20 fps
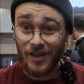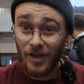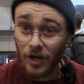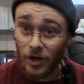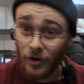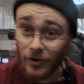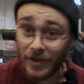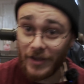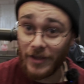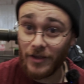
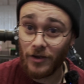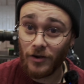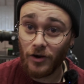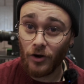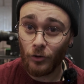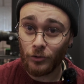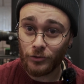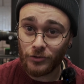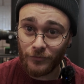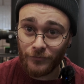Okay,
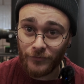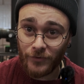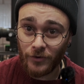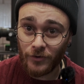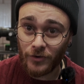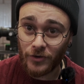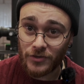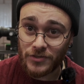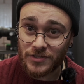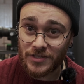
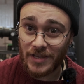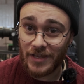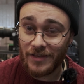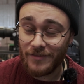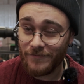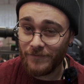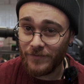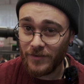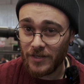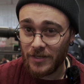autofocus
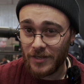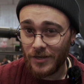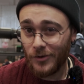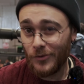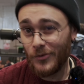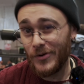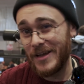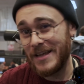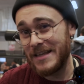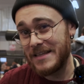in
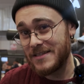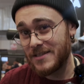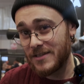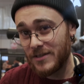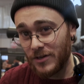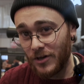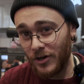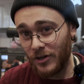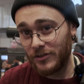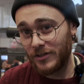video, it's
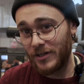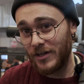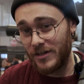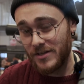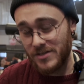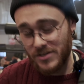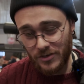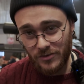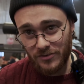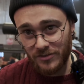not
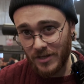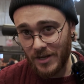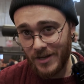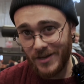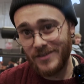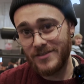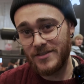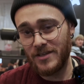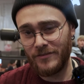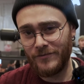as good
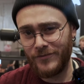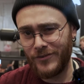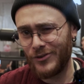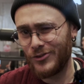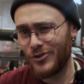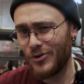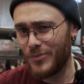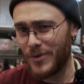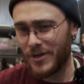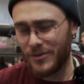as in
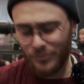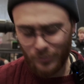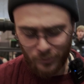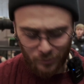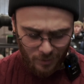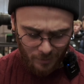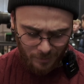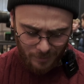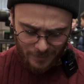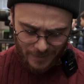photo, but
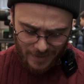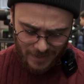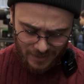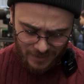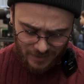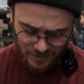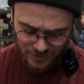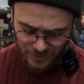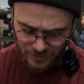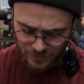probably I
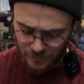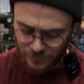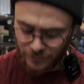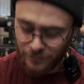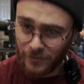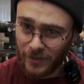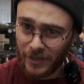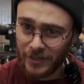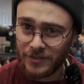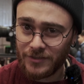need to
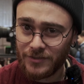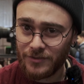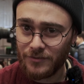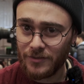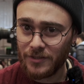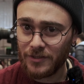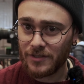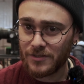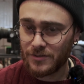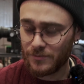fine-tune
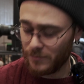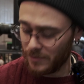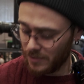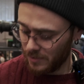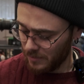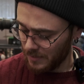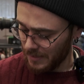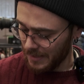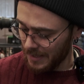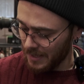it as
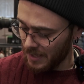well.